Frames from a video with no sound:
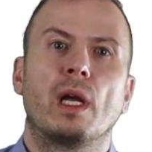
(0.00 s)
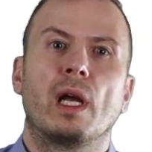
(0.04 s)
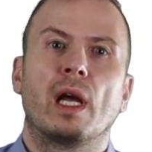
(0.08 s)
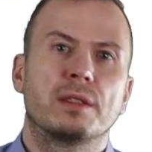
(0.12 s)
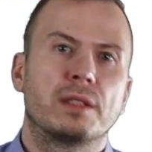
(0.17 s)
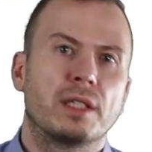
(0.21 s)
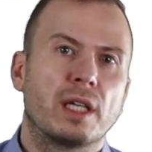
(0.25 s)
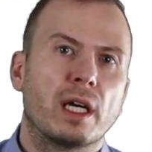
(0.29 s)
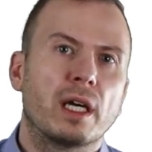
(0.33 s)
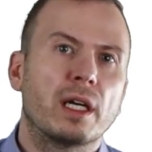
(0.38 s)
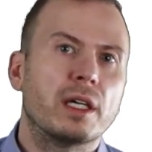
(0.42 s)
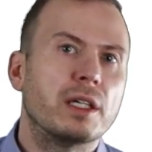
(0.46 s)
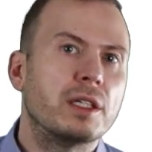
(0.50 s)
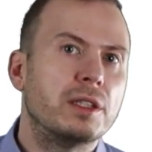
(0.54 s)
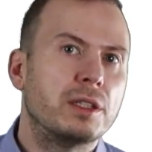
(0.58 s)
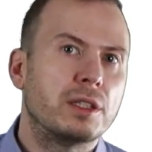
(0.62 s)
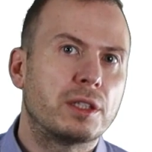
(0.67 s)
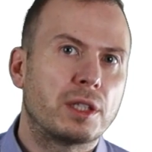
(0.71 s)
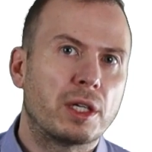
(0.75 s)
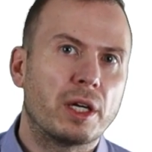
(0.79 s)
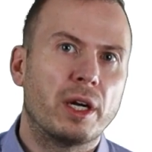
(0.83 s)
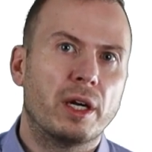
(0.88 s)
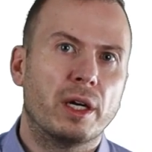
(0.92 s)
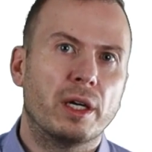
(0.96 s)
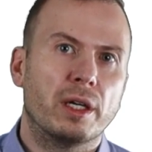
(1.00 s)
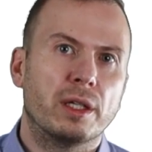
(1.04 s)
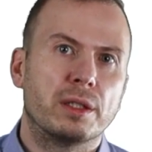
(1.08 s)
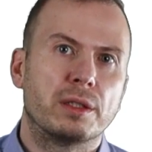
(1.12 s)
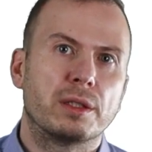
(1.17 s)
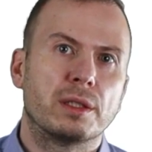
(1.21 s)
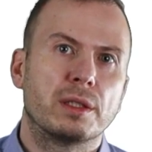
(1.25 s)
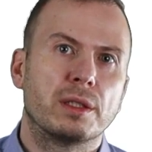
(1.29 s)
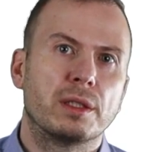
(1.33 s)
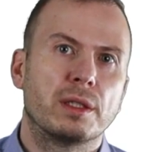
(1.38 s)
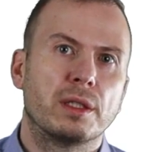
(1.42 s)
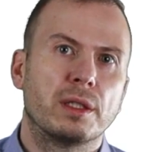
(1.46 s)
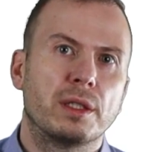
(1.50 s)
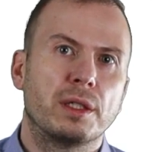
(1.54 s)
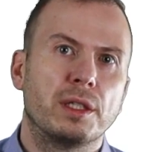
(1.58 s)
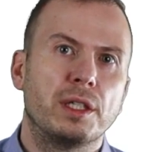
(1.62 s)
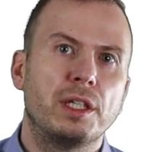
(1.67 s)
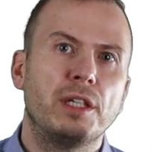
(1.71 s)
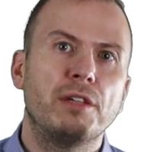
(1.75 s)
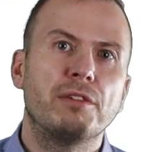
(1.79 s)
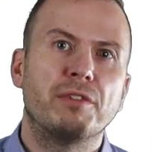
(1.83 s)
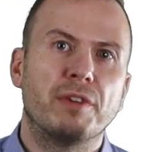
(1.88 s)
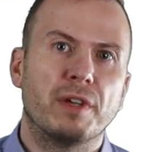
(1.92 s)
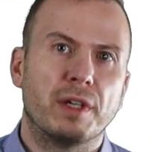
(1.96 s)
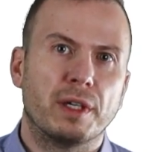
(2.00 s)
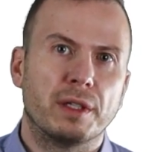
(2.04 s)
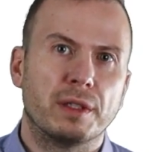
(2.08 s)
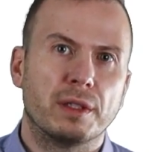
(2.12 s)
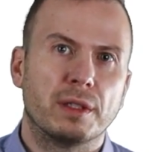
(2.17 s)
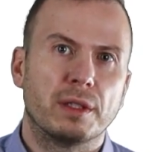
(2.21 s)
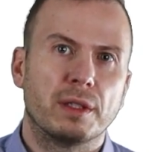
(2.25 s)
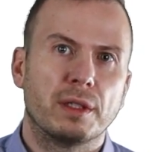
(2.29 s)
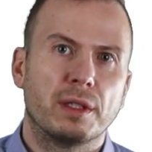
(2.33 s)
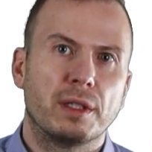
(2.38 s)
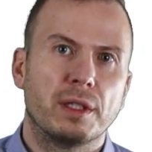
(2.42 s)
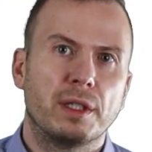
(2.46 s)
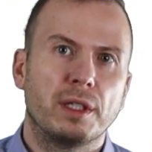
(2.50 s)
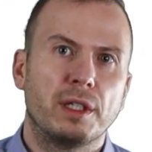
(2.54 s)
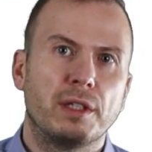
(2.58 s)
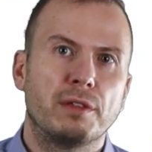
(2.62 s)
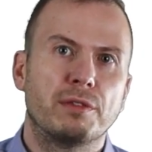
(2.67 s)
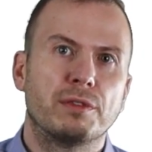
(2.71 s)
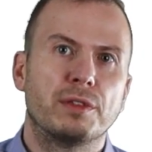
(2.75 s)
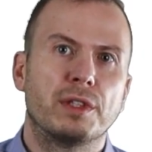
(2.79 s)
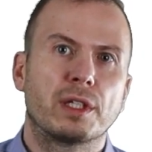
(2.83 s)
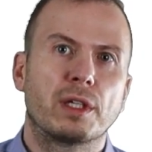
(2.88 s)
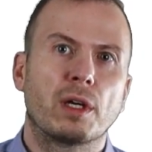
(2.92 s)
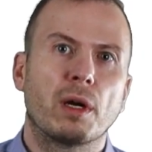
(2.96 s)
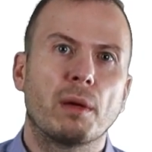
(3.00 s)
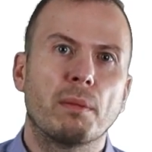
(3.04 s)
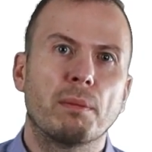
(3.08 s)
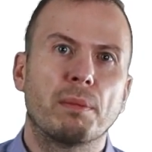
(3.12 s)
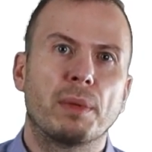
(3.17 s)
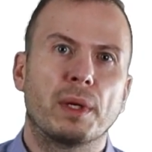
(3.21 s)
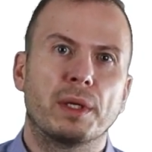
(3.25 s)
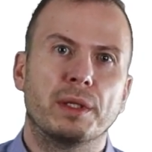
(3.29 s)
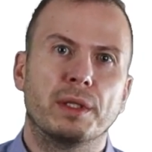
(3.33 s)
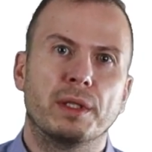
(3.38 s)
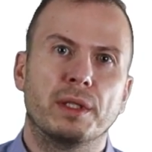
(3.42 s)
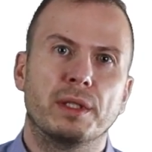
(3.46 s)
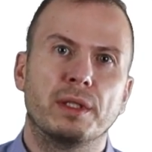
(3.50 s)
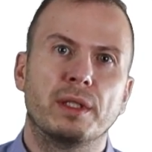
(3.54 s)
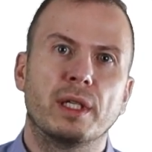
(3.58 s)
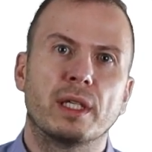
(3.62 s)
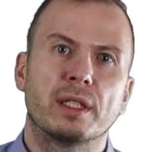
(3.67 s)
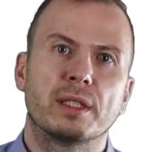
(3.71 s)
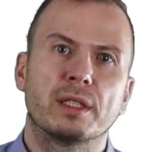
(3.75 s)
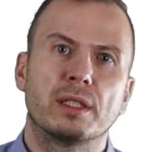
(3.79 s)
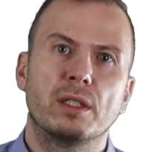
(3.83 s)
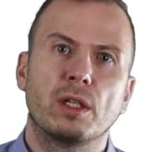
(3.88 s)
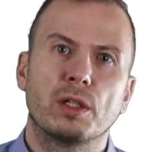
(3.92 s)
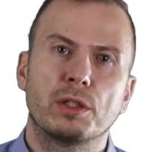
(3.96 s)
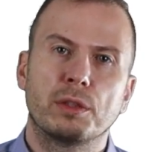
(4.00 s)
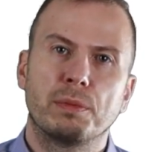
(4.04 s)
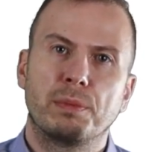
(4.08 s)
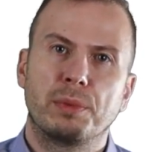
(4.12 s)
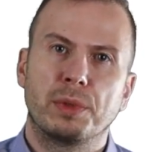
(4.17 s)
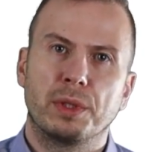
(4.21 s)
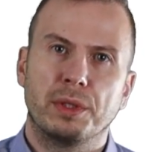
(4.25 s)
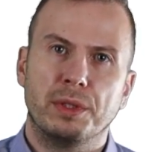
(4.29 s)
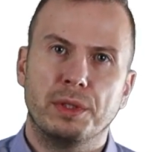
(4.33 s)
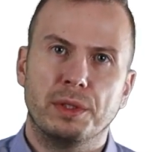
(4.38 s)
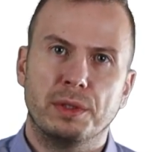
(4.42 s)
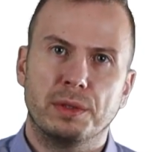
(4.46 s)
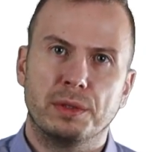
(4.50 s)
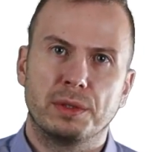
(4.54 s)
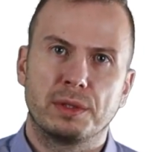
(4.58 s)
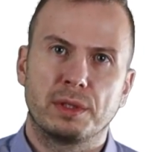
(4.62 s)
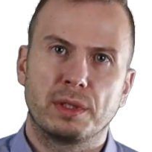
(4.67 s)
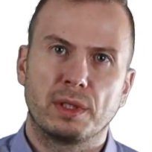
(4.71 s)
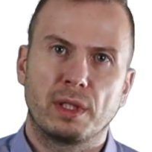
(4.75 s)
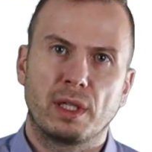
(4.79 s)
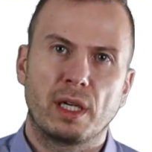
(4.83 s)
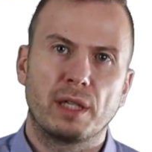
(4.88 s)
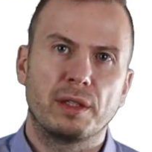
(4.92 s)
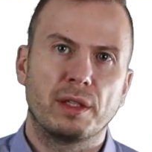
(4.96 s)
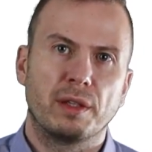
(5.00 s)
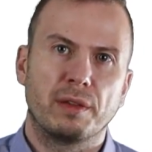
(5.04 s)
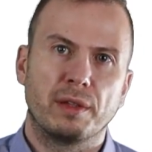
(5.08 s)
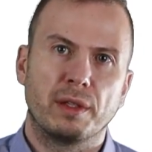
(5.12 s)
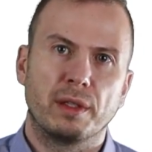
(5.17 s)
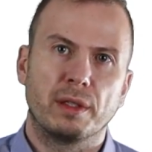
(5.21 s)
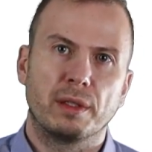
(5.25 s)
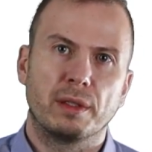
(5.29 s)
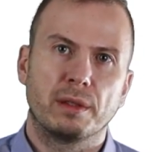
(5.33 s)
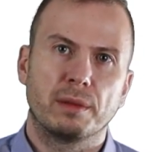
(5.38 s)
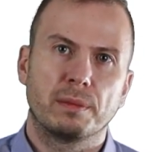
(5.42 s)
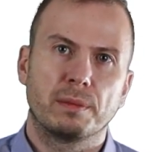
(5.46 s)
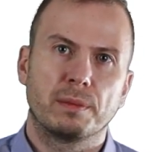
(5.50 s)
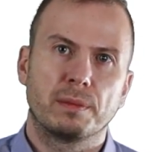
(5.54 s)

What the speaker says: They are incurred even if the company does not produce anything.